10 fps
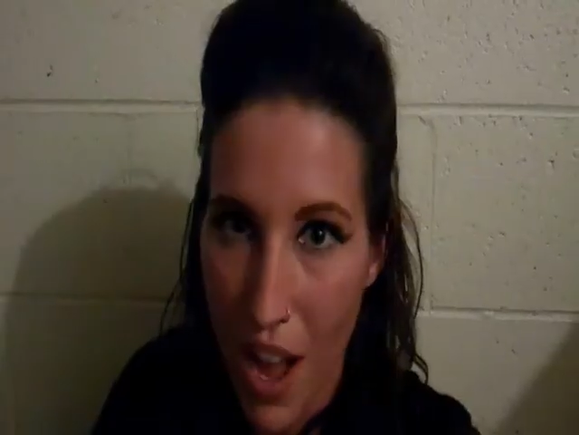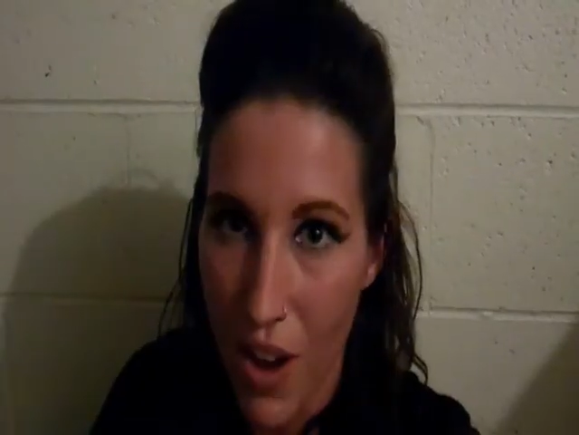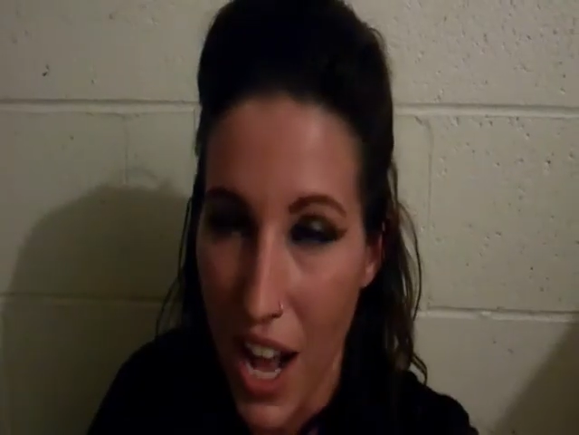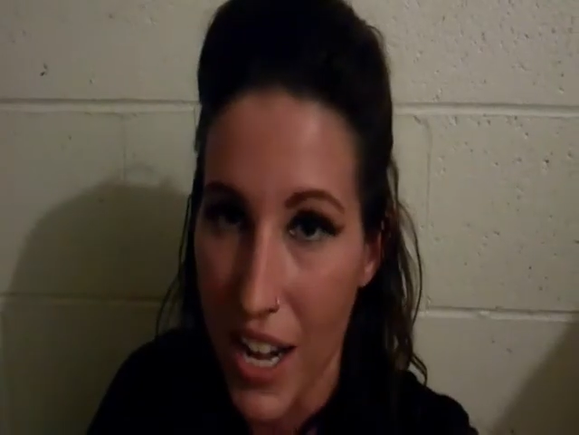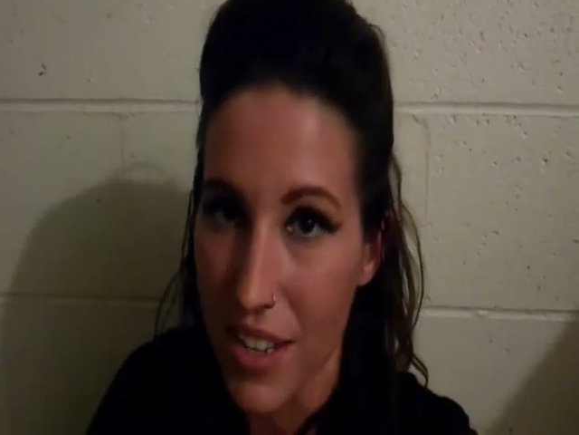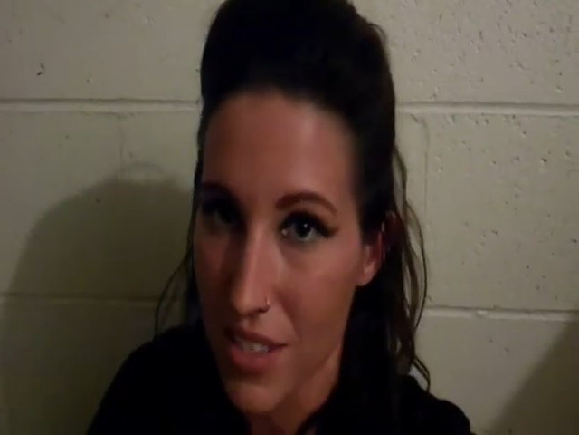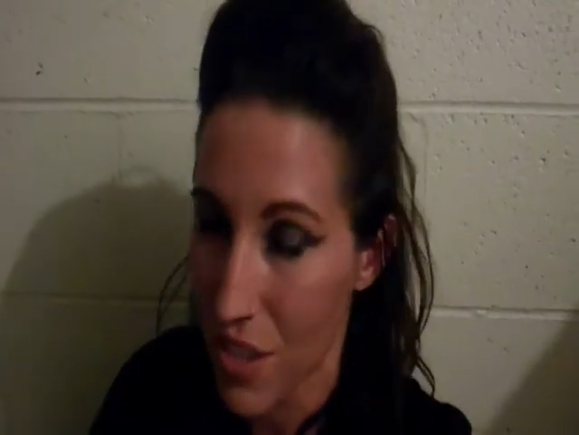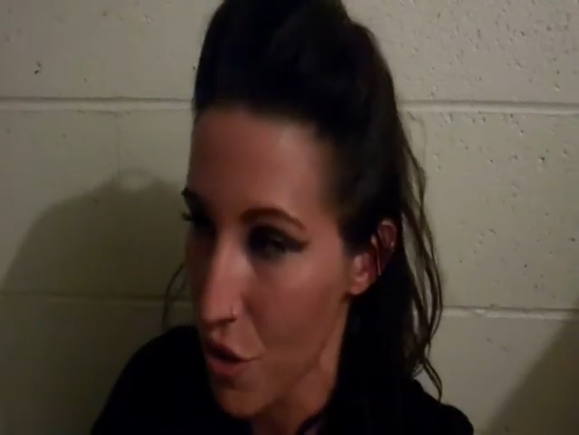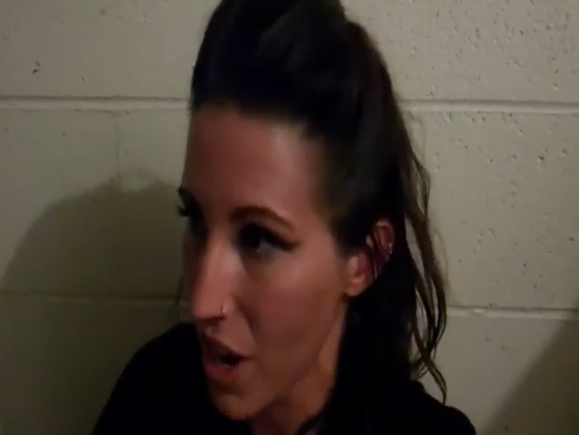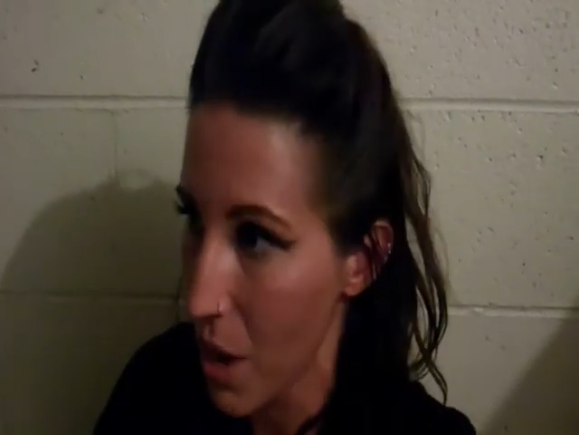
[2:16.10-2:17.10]
me out on
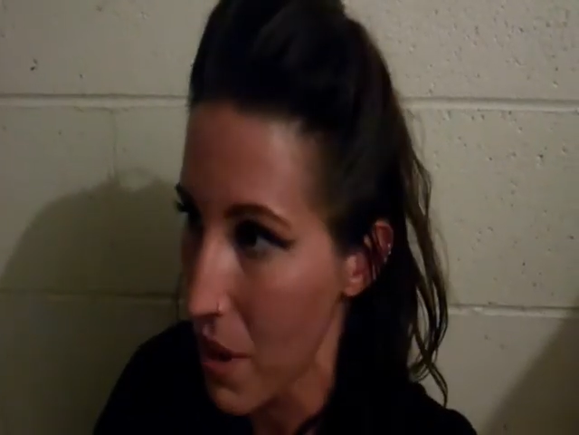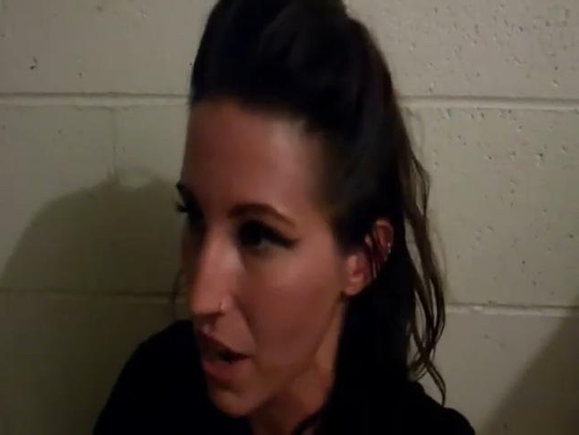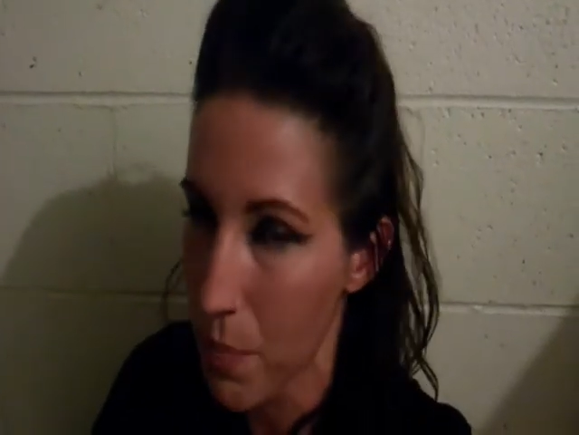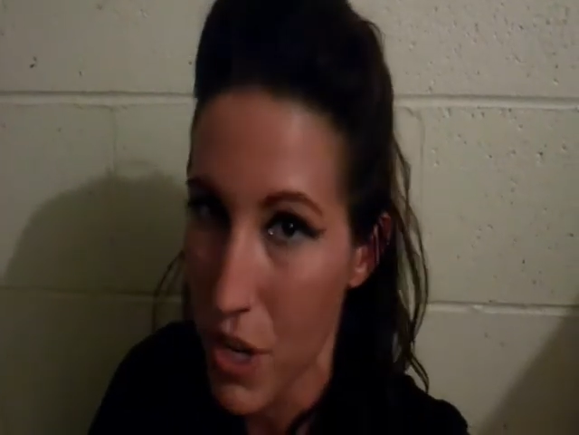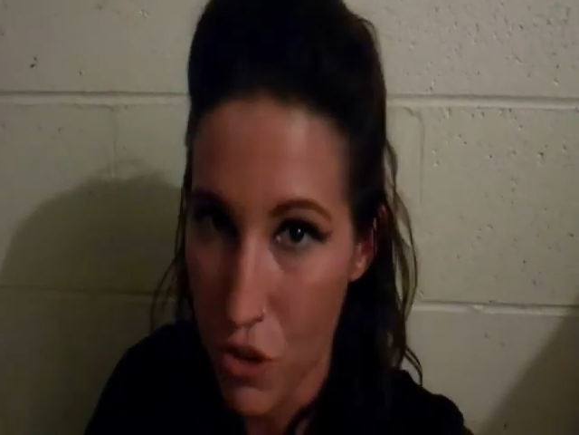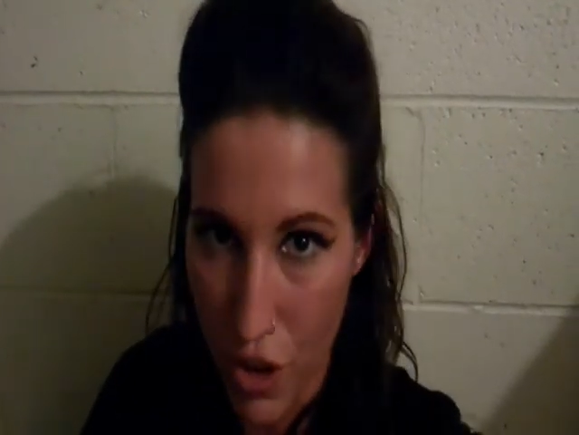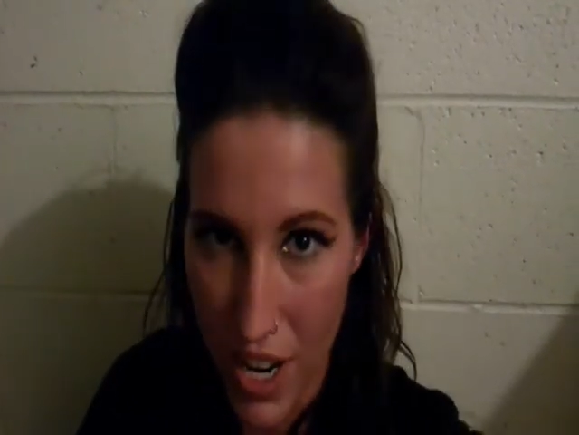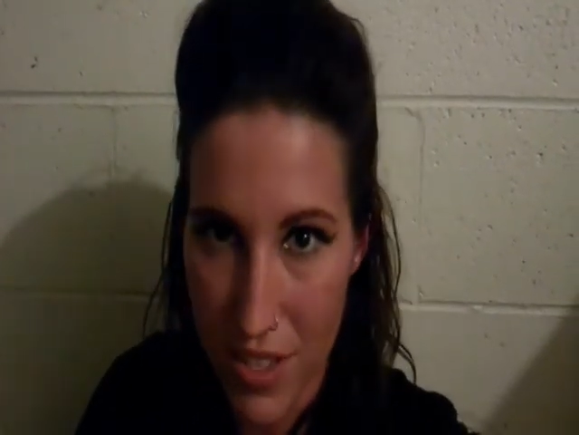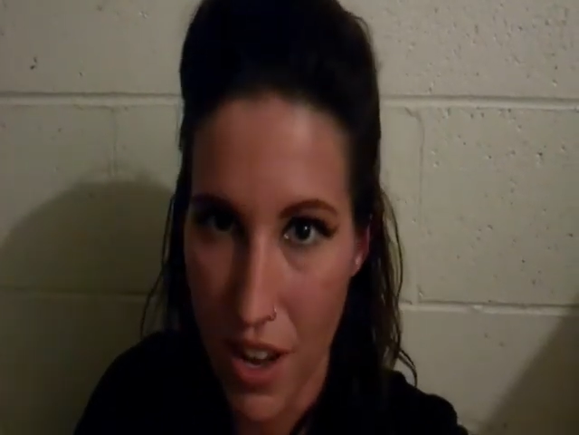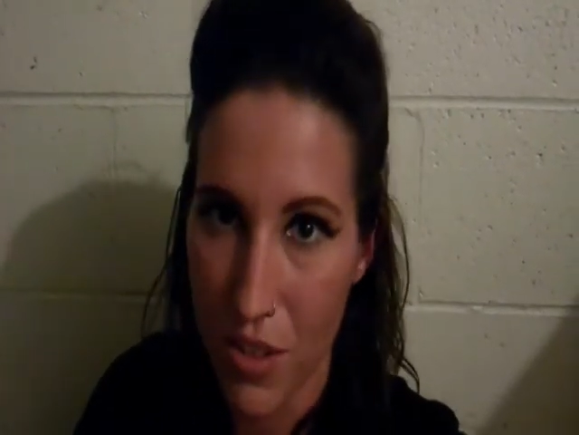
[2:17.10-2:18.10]
Instagram and
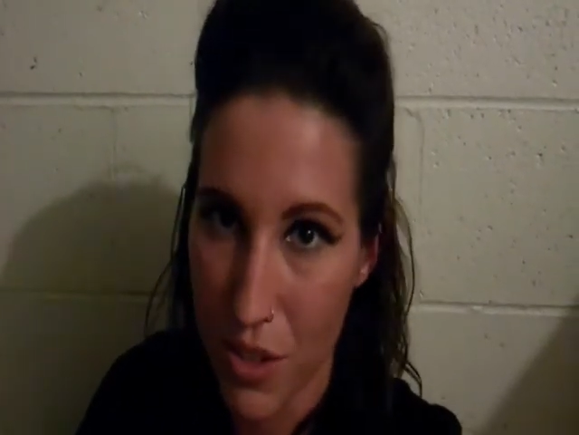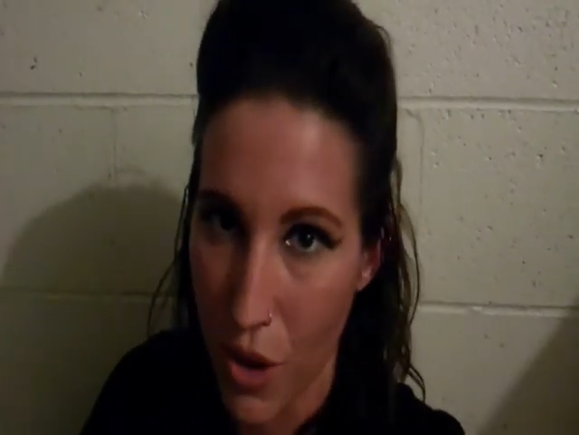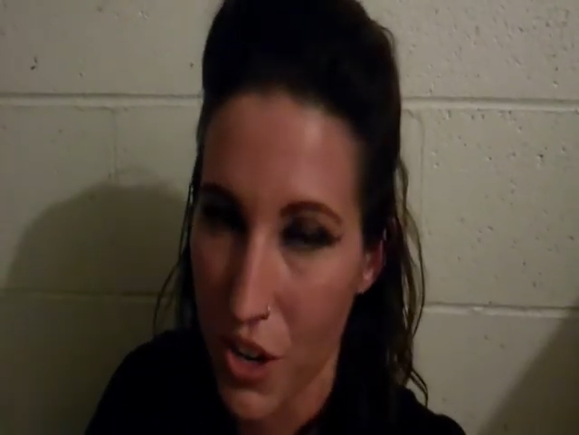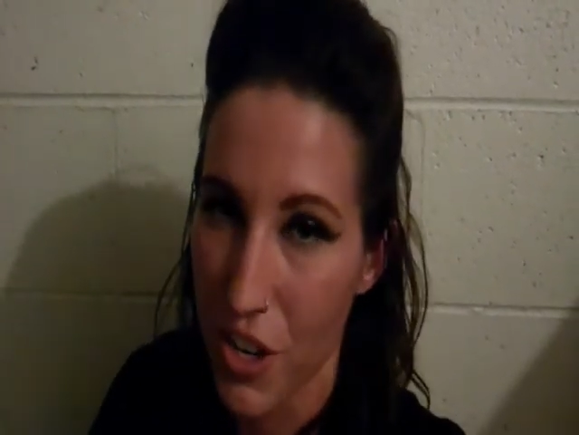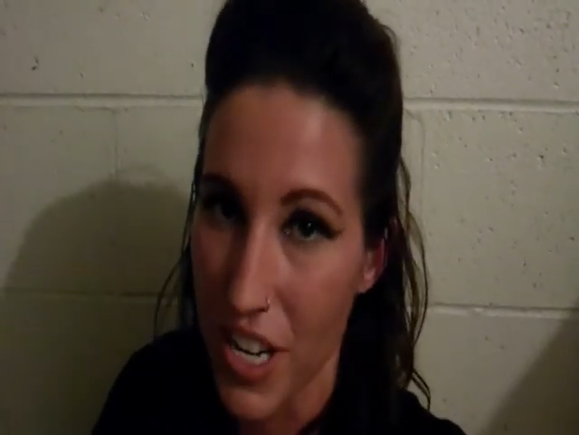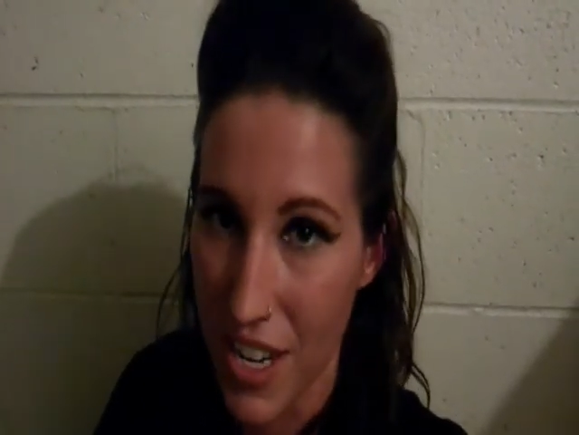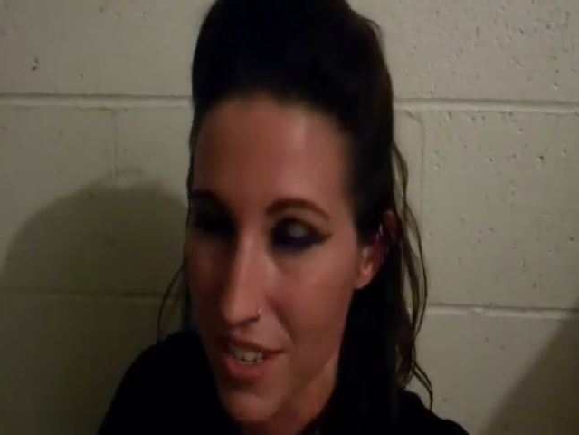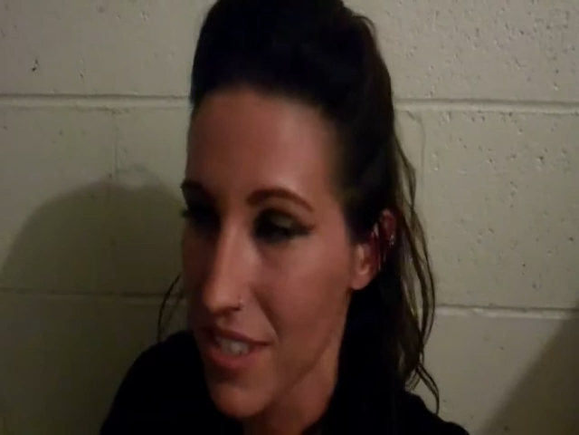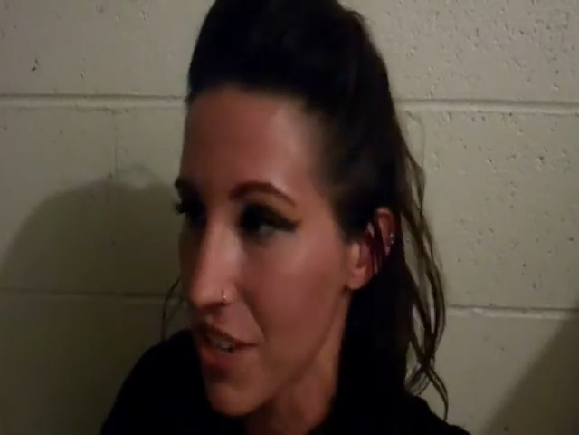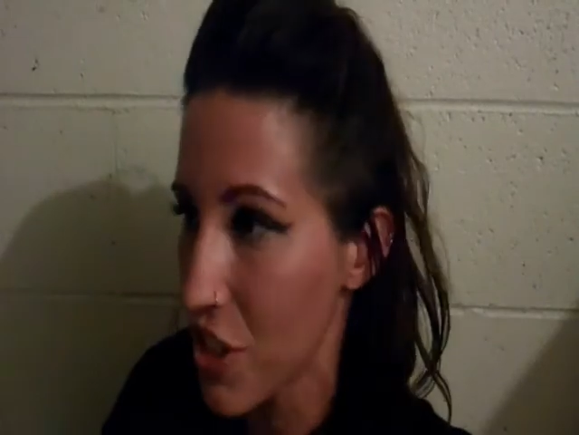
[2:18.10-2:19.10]
Pinterest, also under
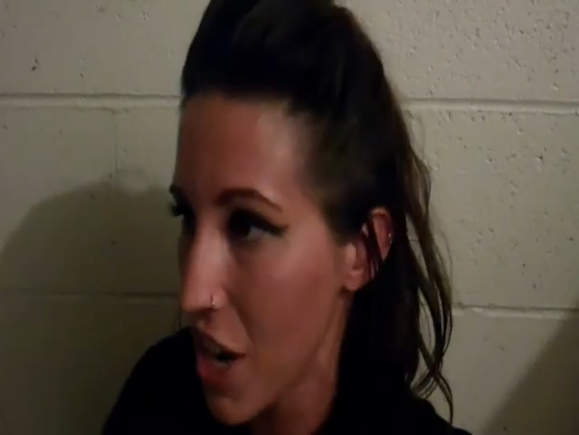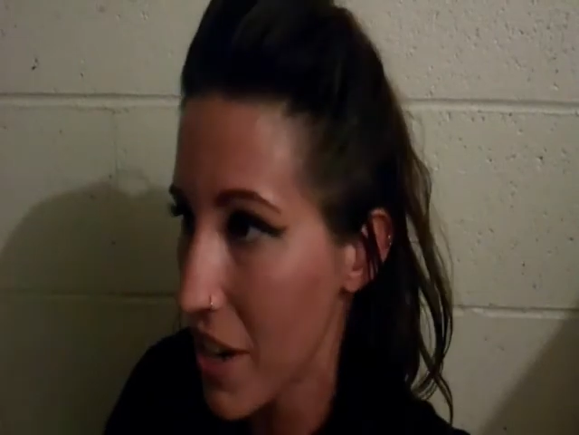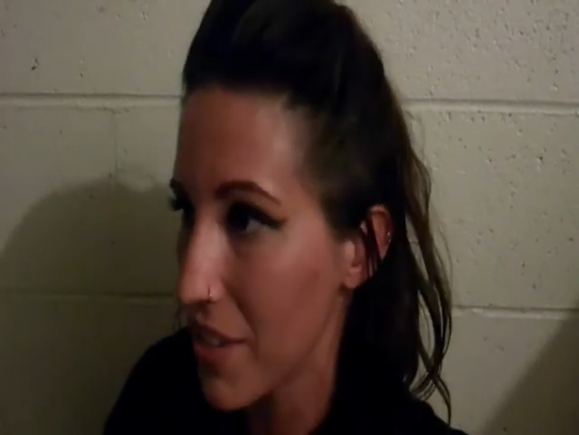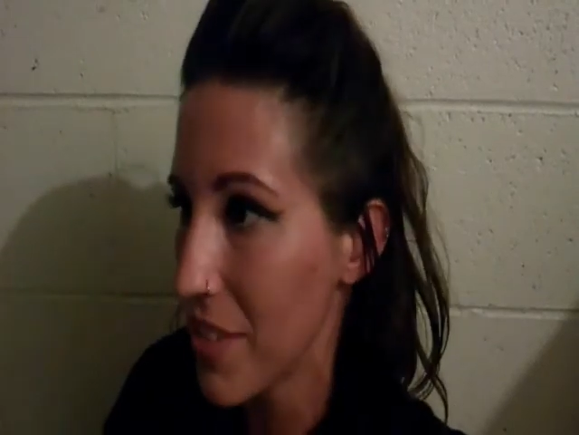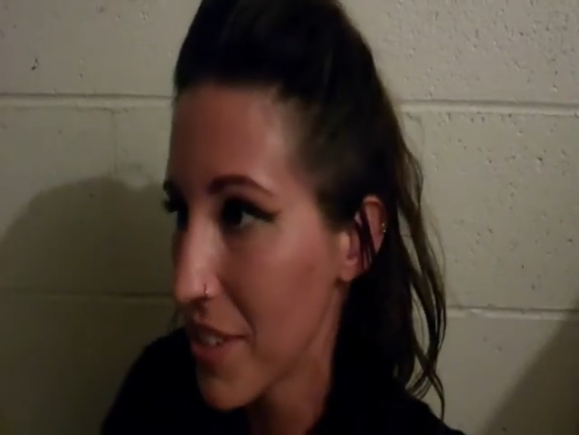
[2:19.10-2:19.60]
Nikki St. John.